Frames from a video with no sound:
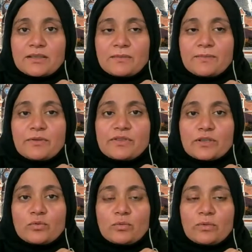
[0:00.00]
person
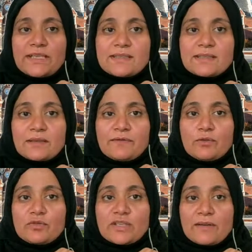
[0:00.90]
who leads a few
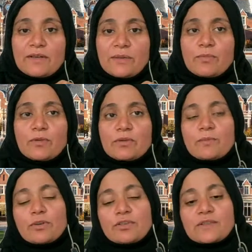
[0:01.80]
charity
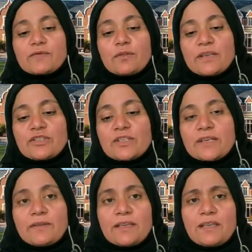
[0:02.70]
projects for my
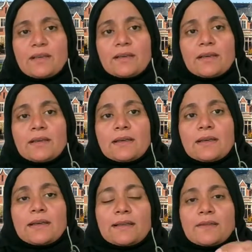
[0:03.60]
charity.
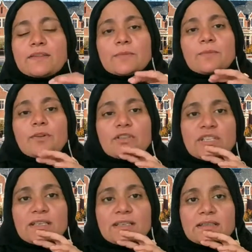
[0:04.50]
There is a
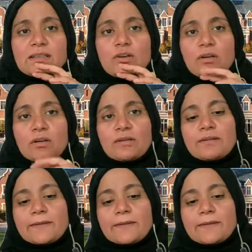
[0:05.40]
project called,